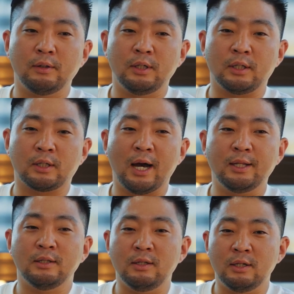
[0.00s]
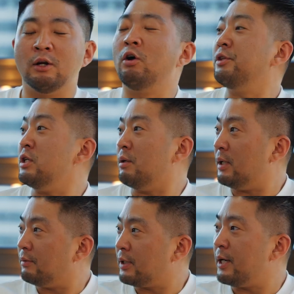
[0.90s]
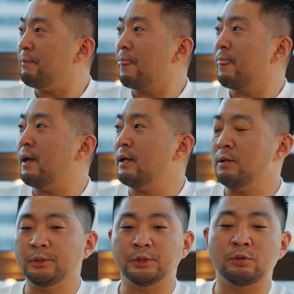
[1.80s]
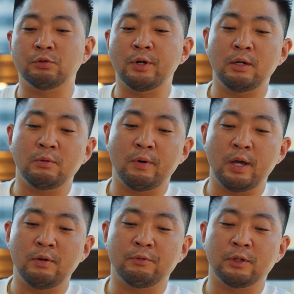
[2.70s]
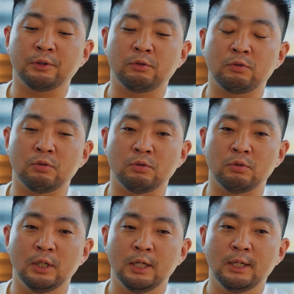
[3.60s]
it kind of needed all the above, right? And it was a great way for us to